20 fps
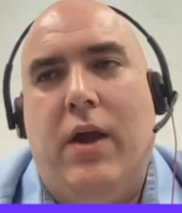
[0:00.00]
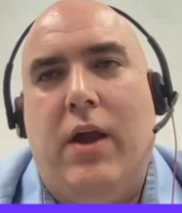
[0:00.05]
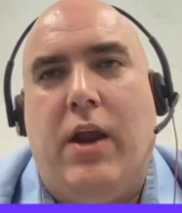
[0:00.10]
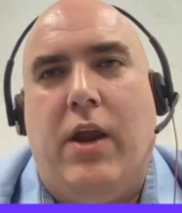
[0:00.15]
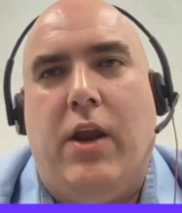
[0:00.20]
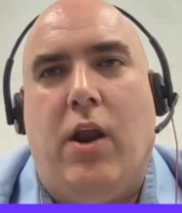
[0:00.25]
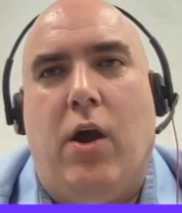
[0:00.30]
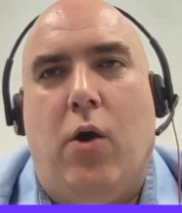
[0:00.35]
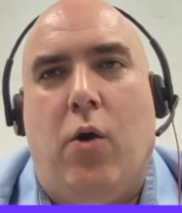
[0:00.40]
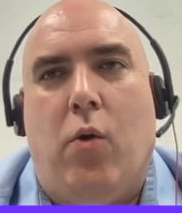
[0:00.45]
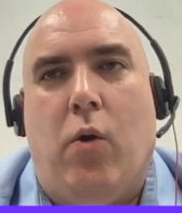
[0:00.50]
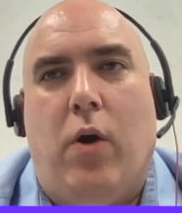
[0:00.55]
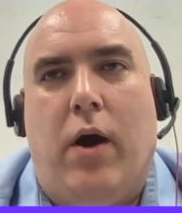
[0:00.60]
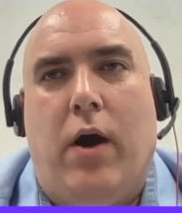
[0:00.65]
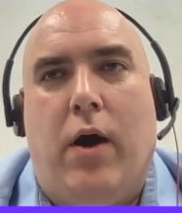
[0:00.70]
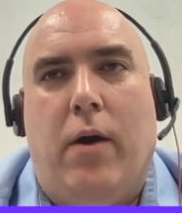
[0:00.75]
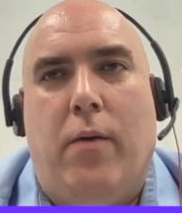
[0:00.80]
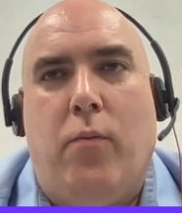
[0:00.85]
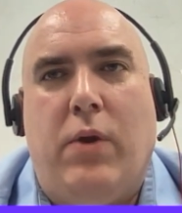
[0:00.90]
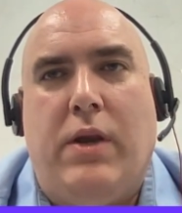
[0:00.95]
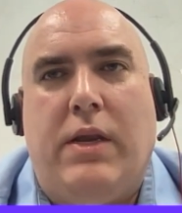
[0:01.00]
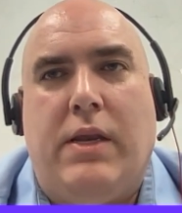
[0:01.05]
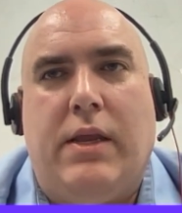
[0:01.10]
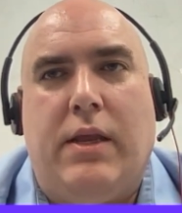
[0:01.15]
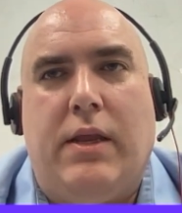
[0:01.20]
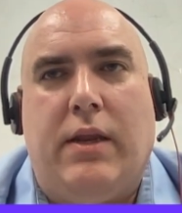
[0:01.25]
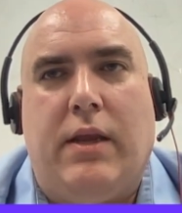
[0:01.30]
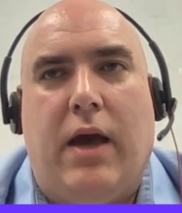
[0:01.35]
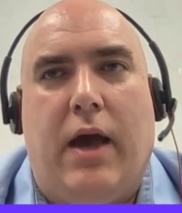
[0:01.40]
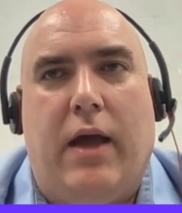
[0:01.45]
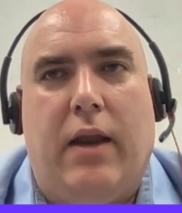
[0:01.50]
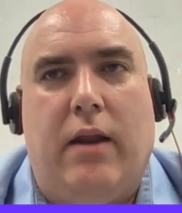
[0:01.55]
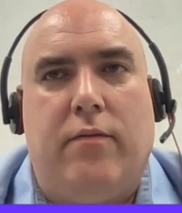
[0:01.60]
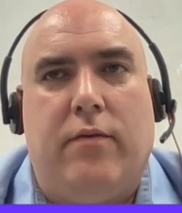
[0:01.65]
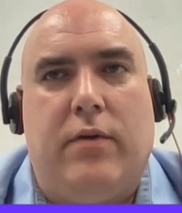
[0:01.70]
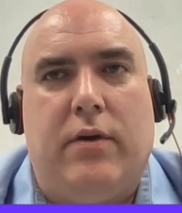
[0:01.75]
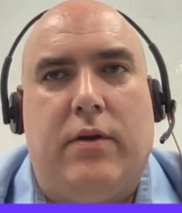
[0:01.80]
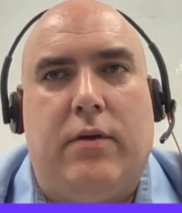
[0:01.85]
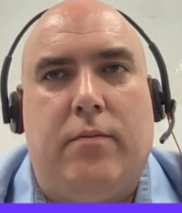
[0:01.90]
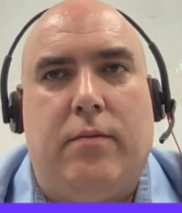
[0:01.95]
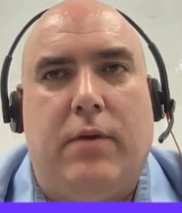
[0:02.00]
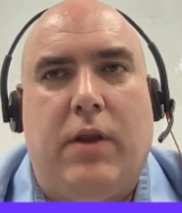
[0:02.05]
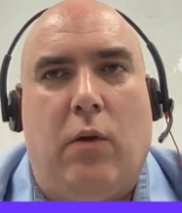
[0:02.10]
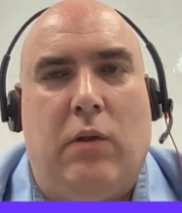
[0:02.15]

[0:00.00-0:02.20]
We did kind of a